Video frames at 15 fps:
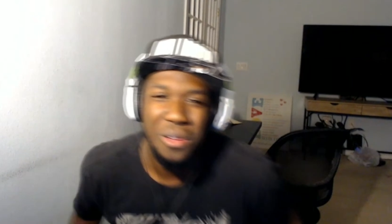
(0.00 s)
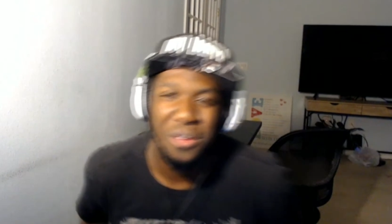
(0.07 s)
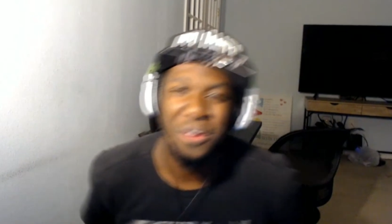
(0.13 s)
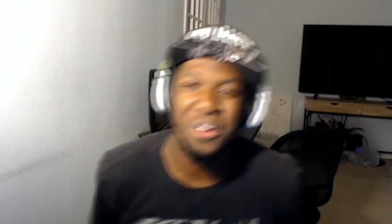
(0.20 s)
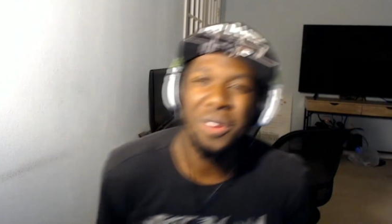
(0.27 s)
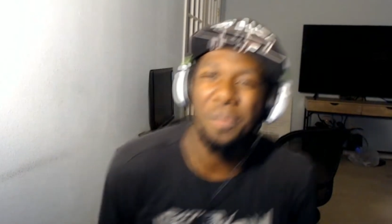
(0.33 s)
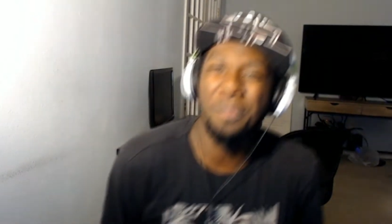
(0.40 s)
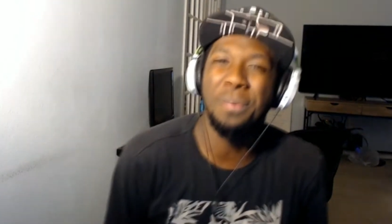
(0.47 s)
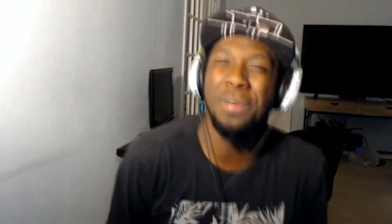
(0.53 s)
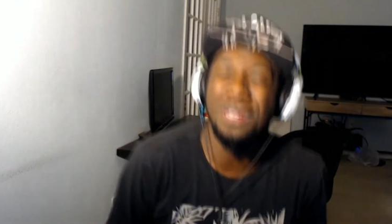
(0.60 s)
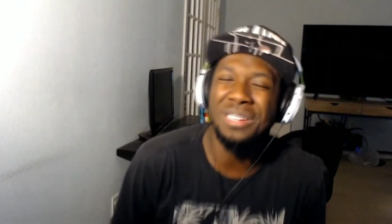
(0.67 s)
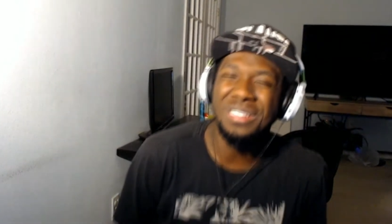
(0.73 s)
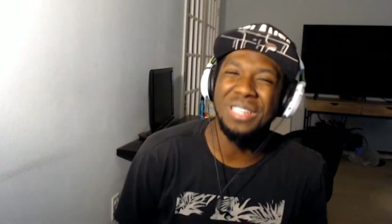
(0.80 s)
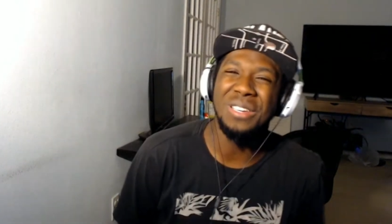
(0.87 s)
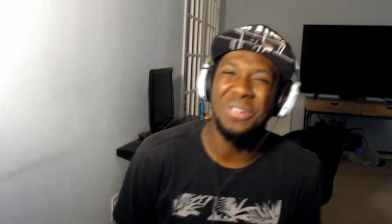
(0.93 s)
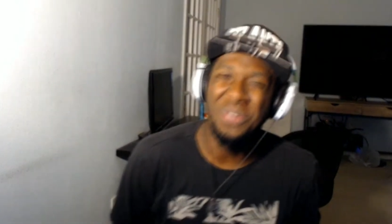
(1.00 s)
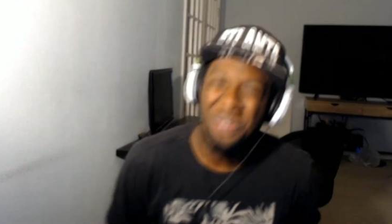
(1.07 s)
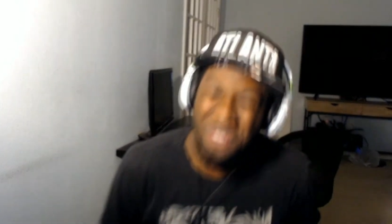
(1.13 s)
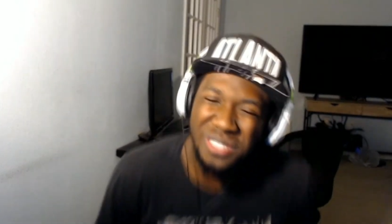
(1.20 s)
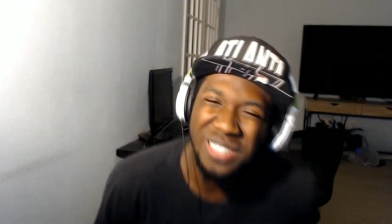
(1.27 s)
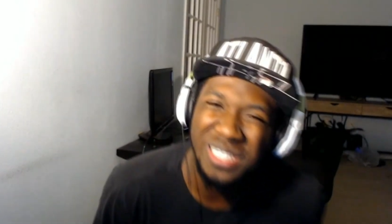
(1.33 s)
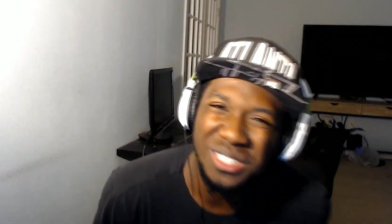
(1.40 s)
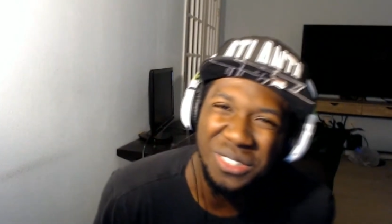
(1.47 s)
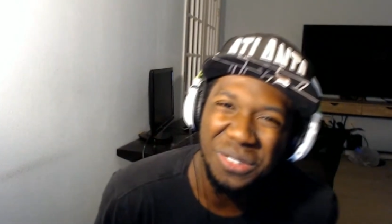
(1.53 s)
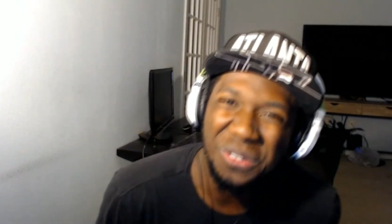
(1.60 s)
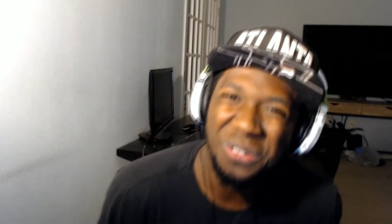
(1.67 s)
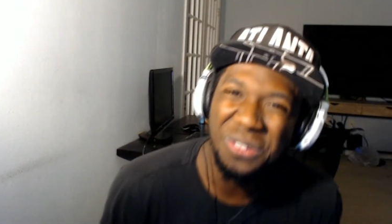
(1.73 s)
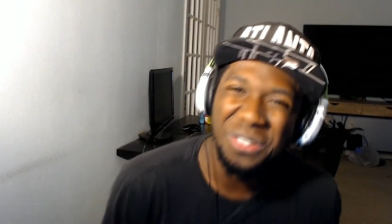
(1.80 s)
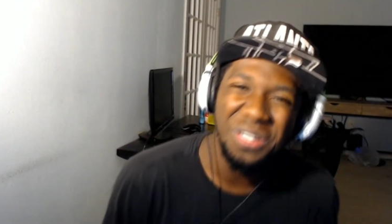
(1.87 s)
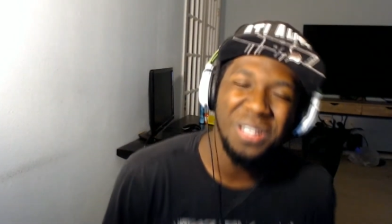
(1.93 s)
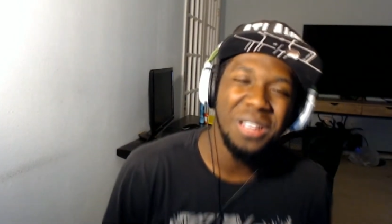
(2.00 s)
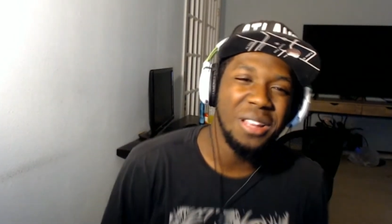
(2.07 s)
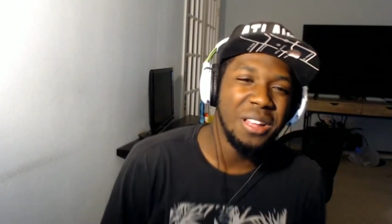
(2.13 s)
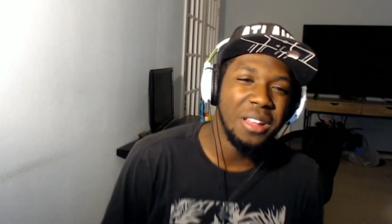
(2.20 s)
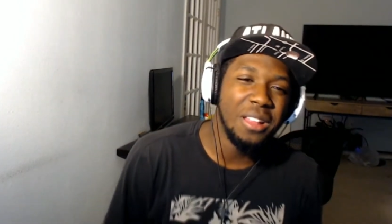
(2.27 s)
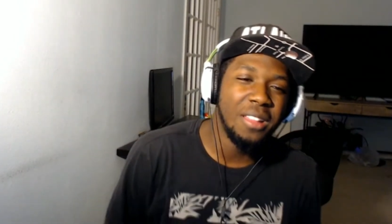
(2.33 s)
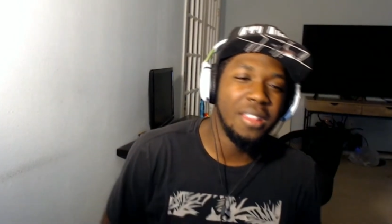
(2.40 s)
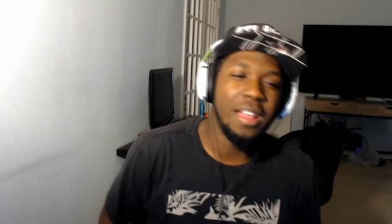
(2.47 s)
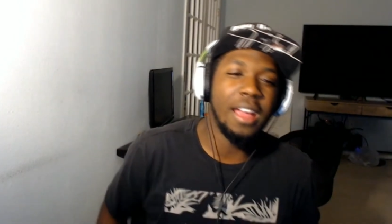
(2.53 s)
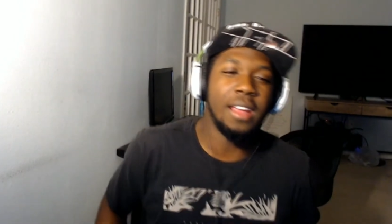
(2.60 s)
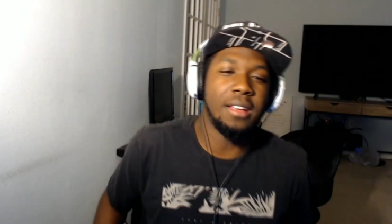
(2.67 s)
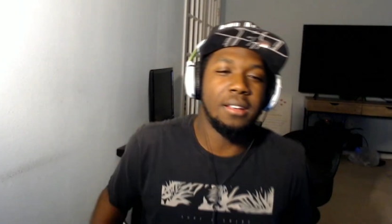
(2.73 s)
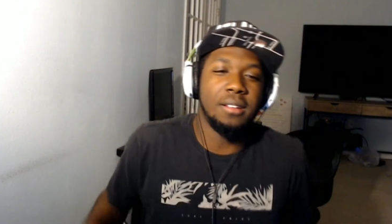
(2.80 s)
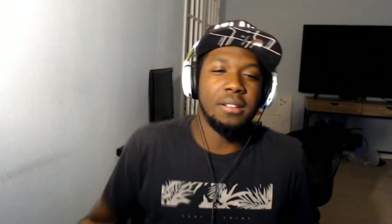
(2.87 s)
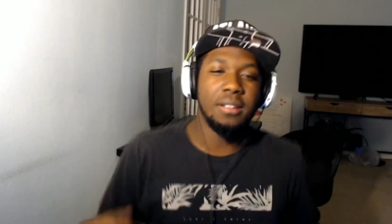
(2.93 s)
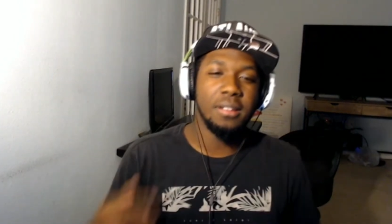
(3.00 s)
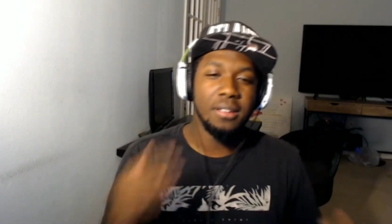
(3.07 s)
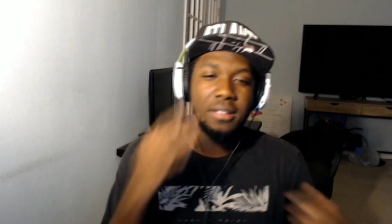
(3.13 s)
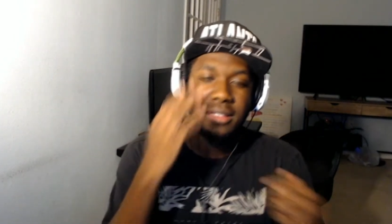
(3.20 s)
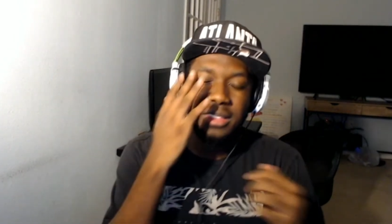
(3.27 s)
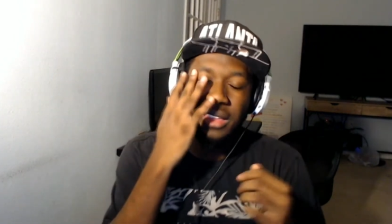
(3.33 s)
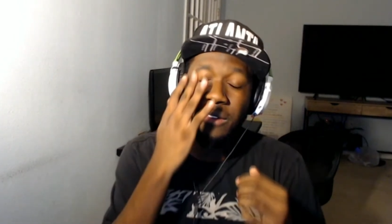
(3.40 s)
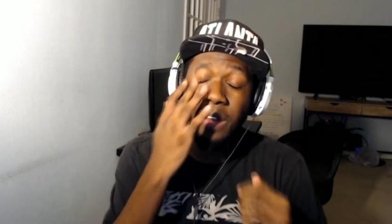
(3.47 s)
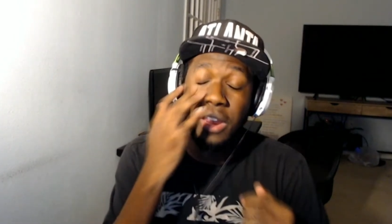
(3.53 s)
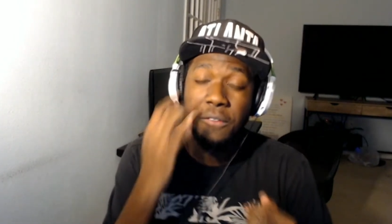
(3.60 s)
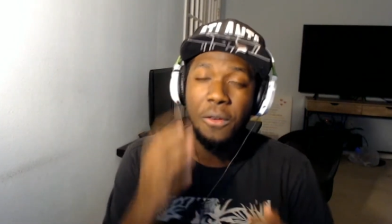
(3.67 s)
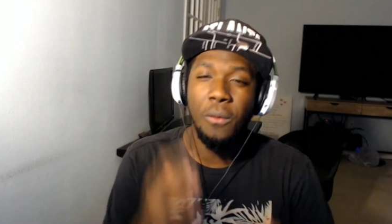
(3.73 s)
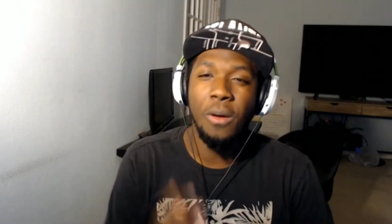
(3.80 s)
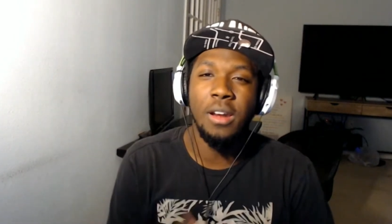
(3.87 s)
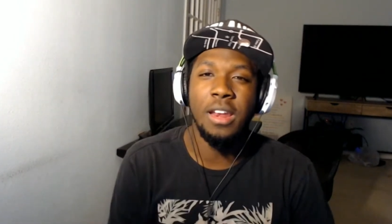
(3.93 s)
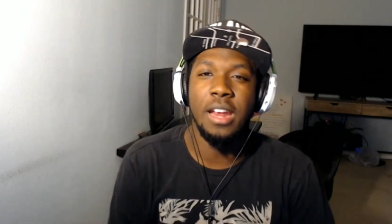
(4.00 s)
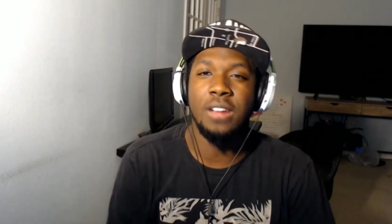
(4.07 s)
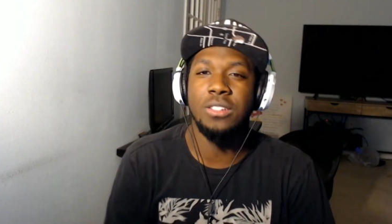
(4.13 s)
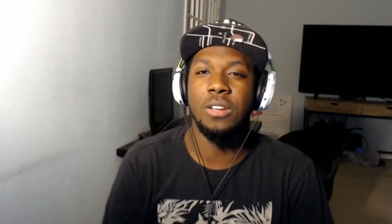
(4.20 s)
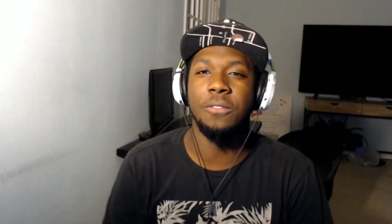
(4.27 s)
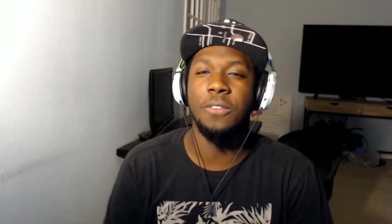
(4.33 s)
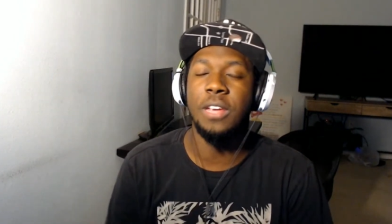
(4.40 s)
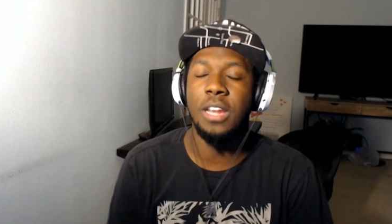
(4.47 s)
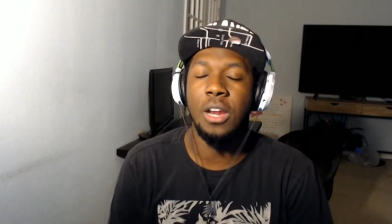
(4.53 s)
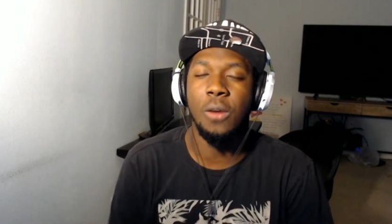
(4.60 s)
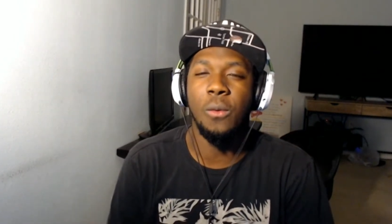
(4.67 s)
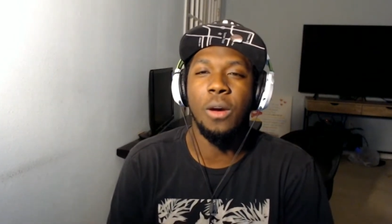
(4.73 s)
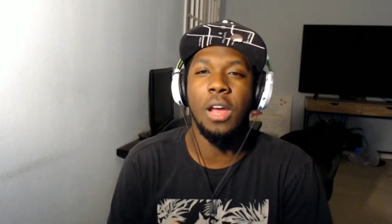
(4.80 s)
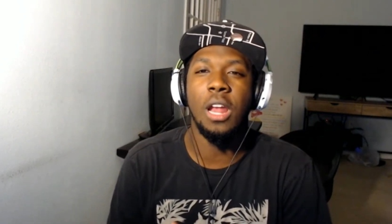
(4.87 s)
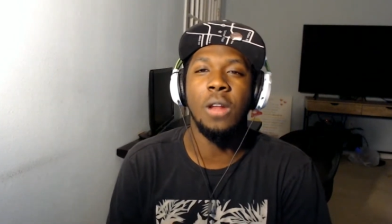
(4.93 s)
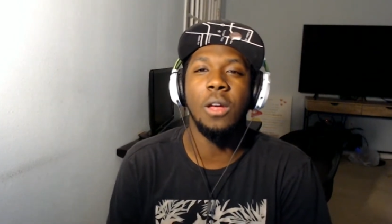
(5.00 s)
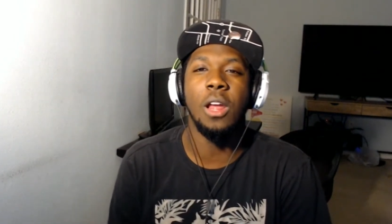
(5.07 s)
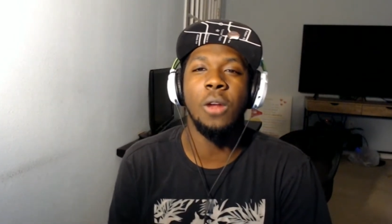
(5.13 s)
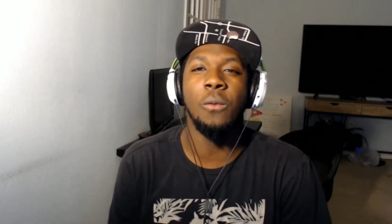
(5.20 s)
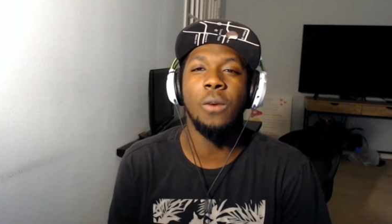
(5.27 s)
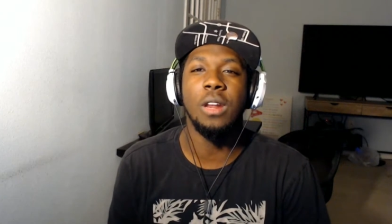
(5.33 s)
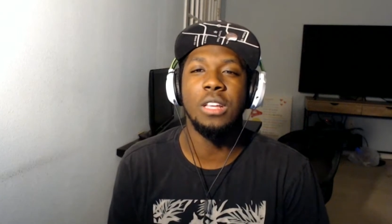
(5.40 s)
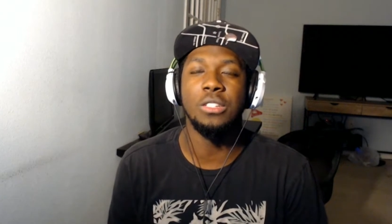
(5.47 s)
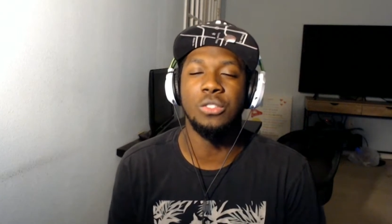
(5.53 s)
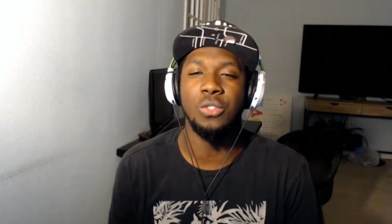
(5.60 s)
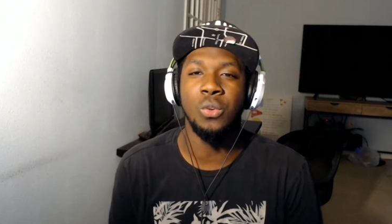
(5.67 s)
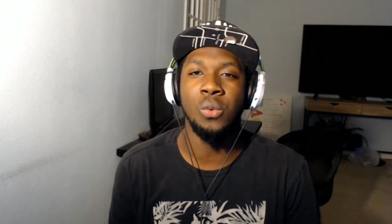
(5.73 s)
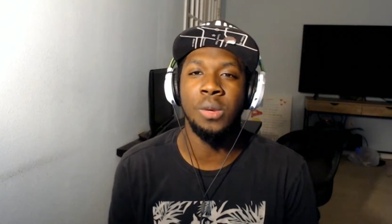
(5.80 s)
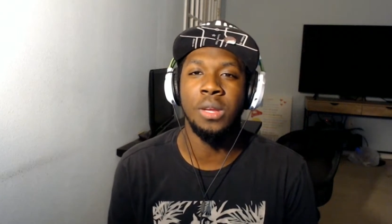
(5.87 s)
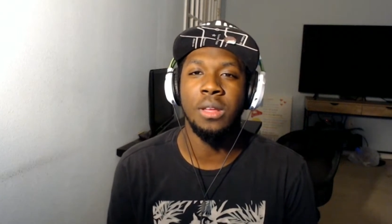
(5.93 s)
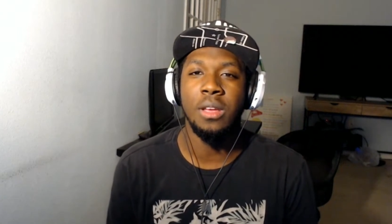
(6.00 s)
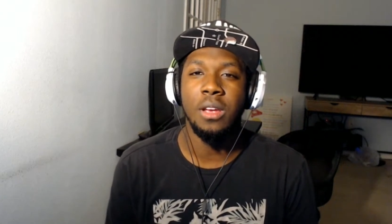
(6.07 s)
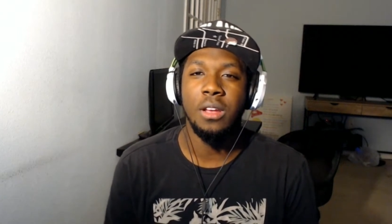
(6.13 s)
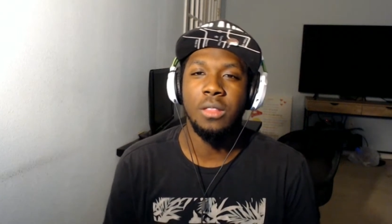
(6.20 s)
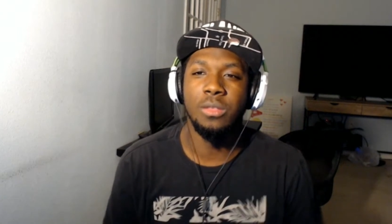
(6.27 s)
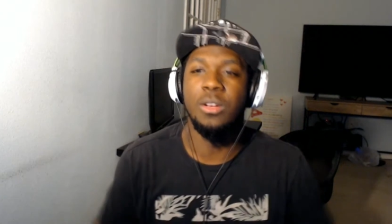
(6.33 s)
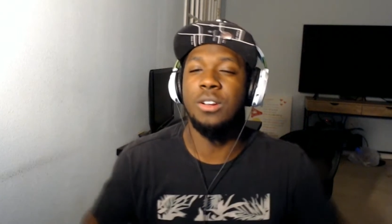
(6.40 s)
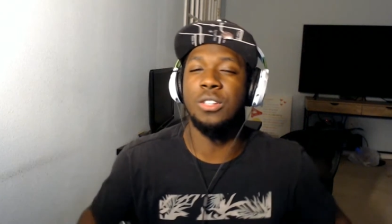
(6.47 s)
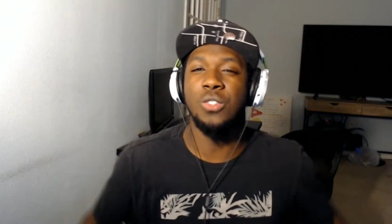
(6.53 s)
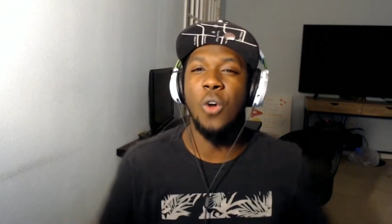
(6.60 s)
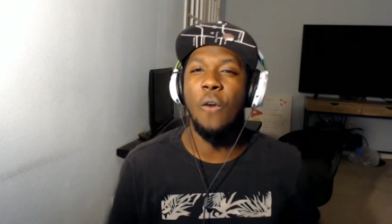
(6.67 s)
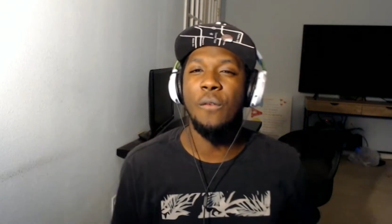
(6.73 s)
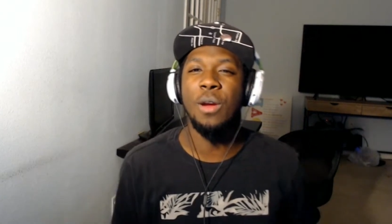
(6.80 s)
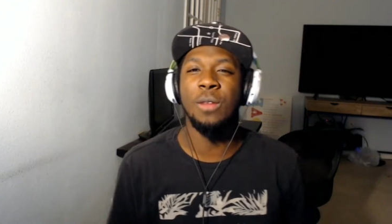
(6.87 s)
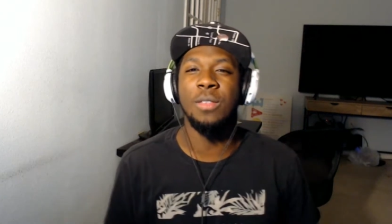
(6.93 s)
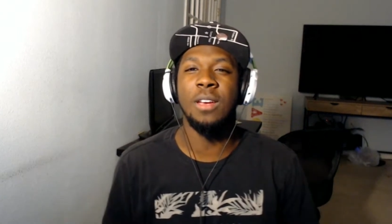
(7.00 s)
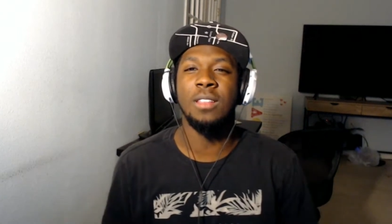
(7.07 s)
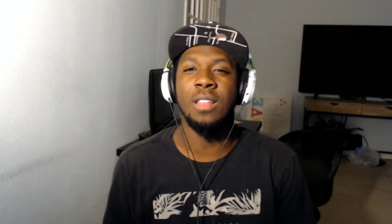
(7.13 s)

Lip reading: completely useless, dude. Like, they wouldn't even want to intervene in what he's doing. They're just over here thinking like,